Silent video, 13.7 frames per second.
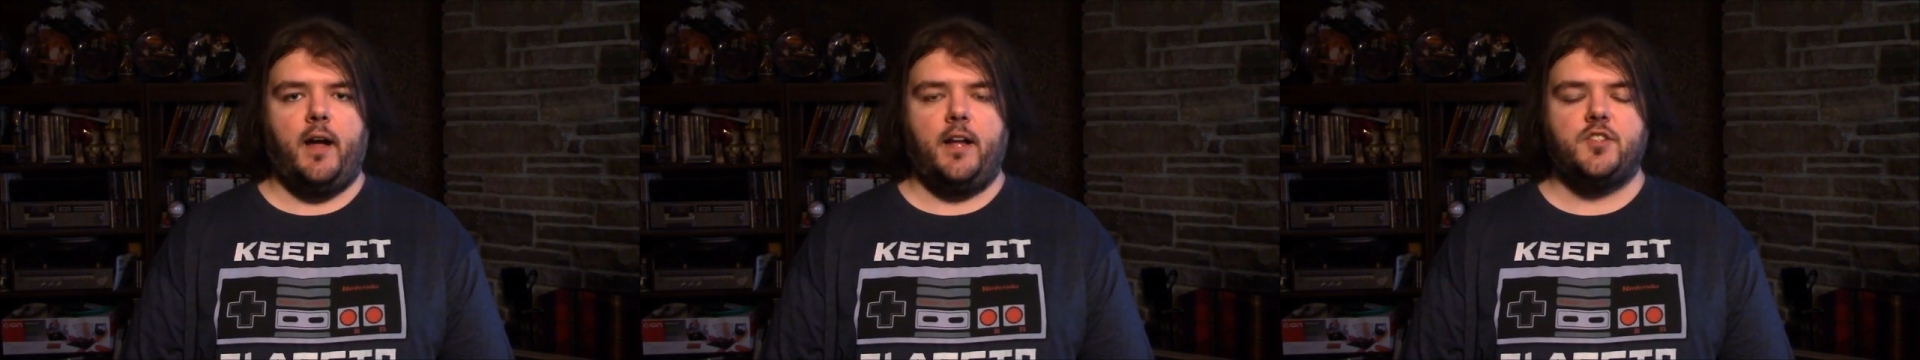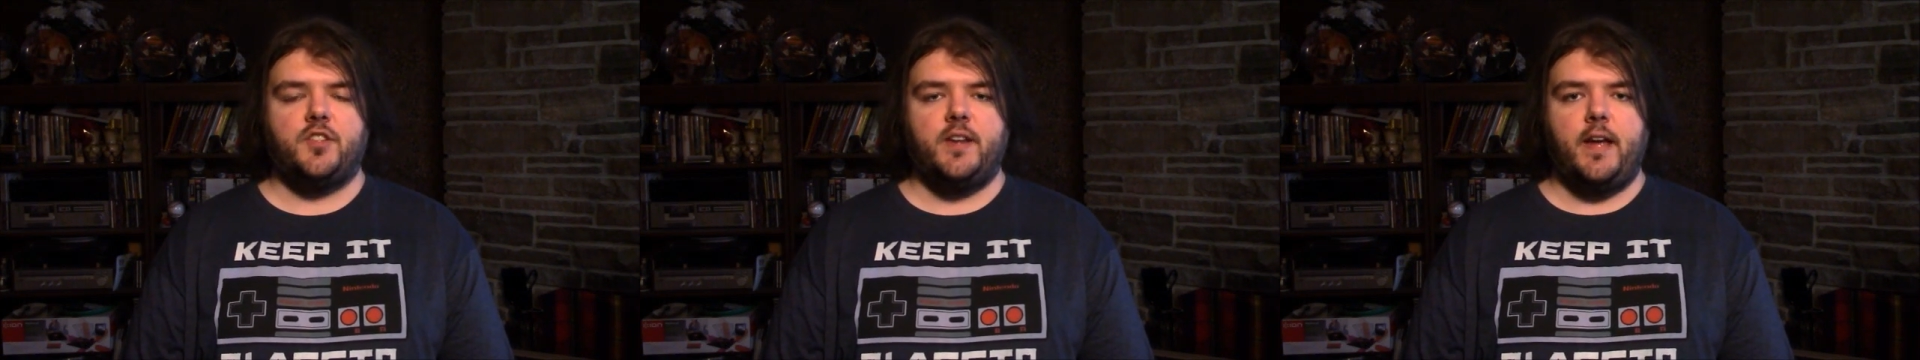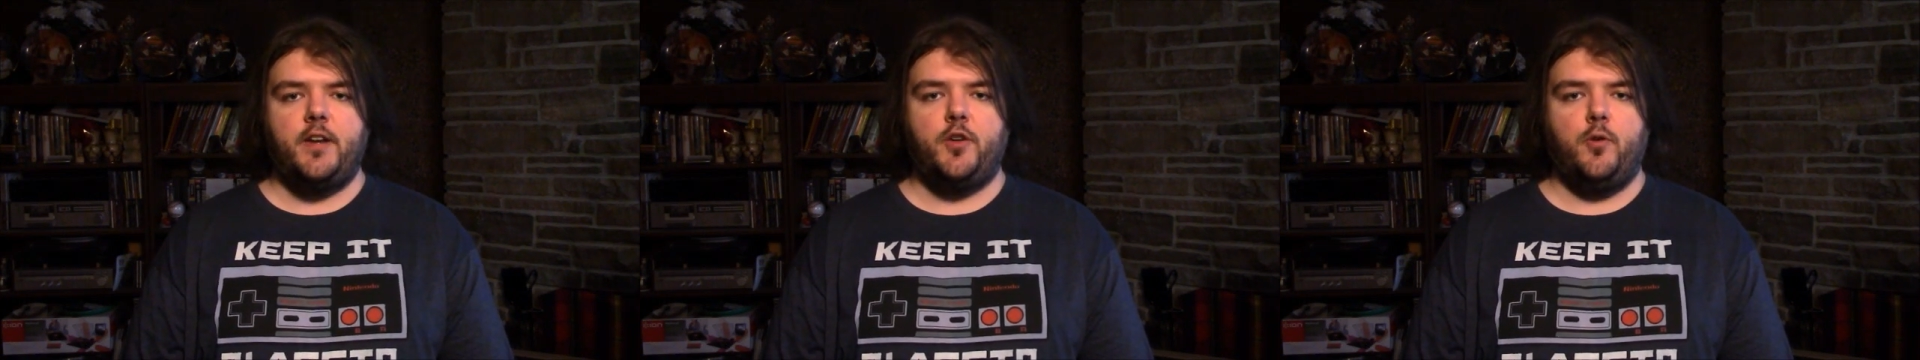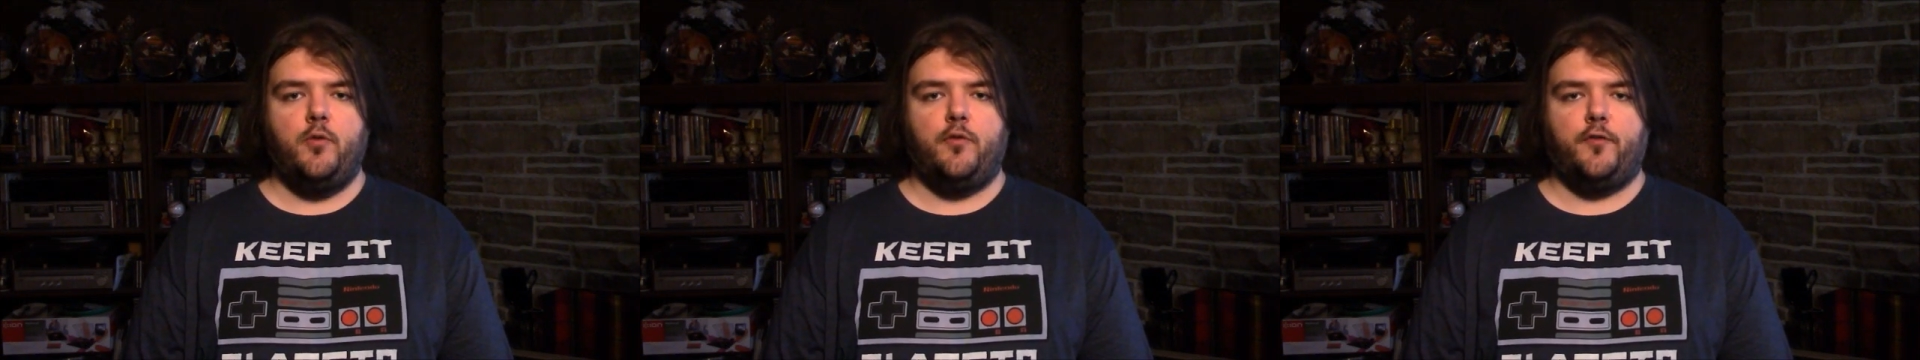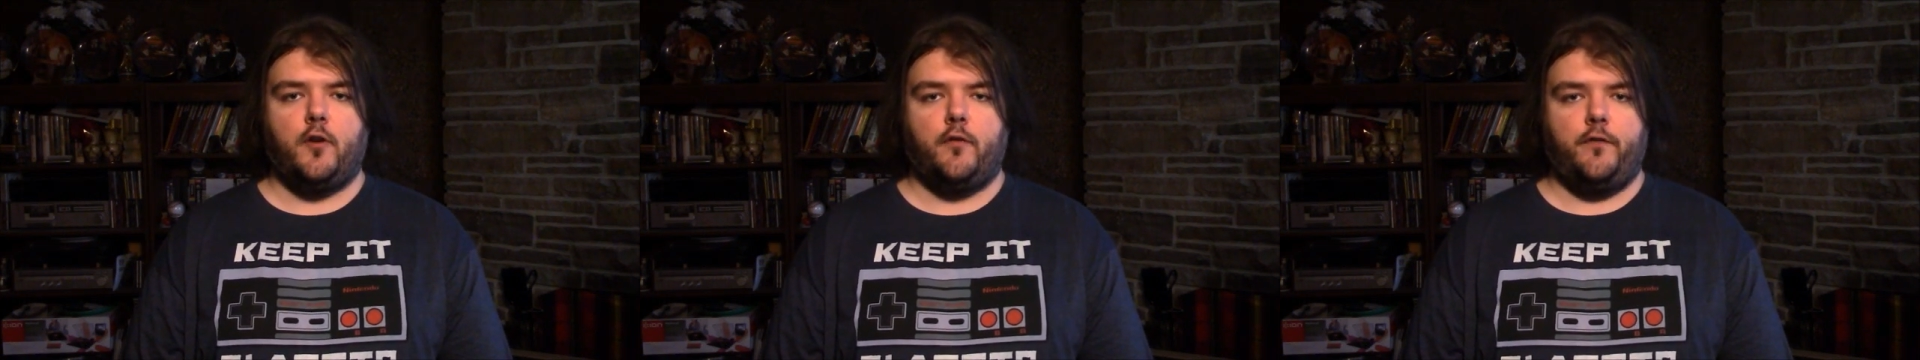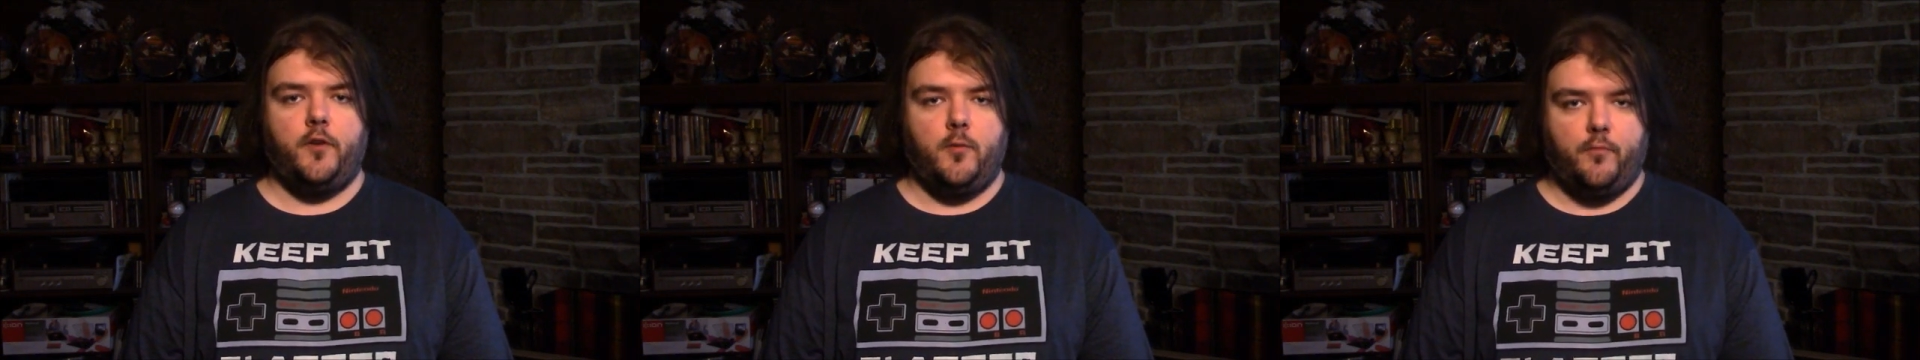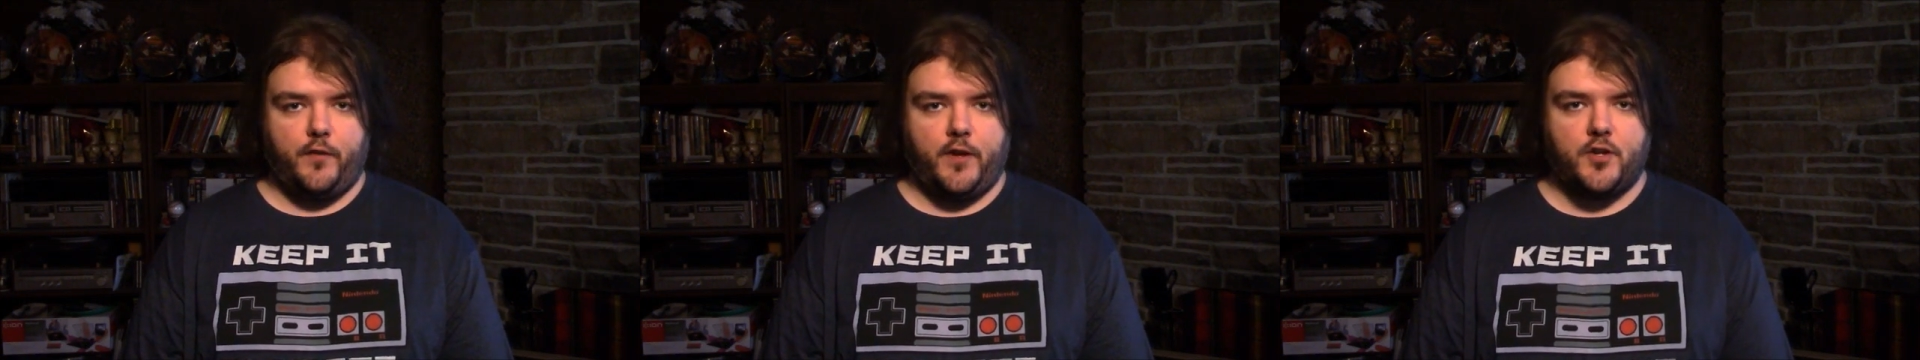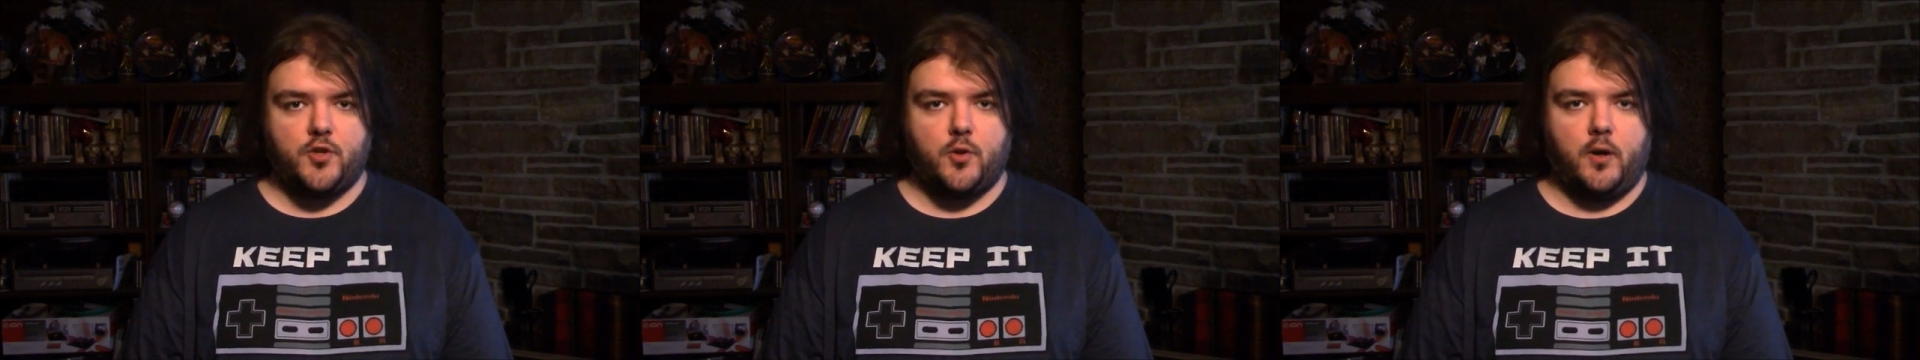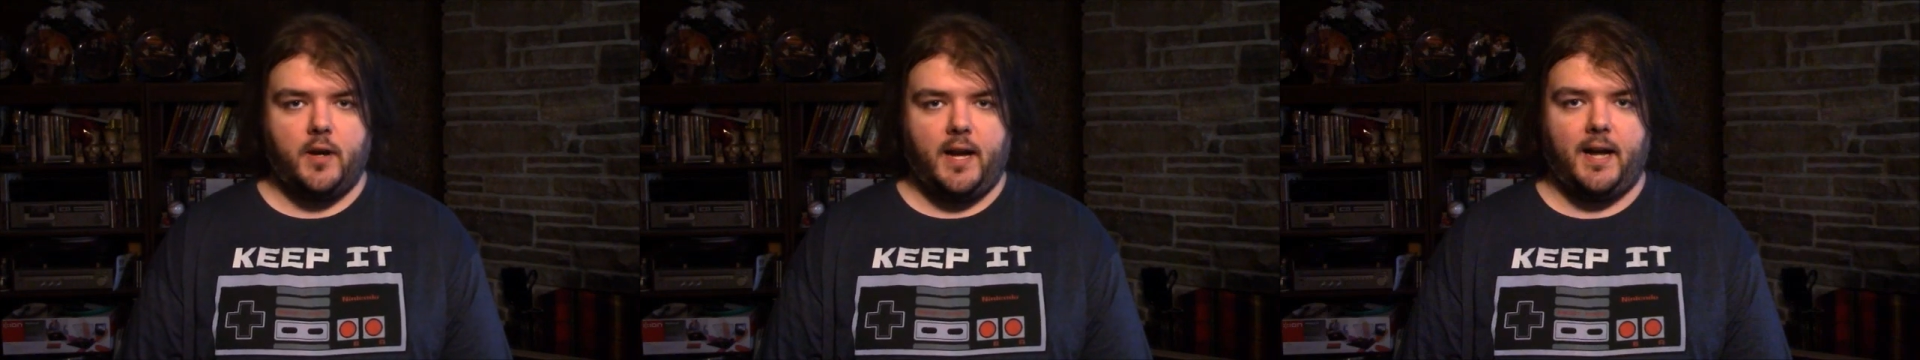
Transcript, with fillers: and stay tuned for a Film Freak Short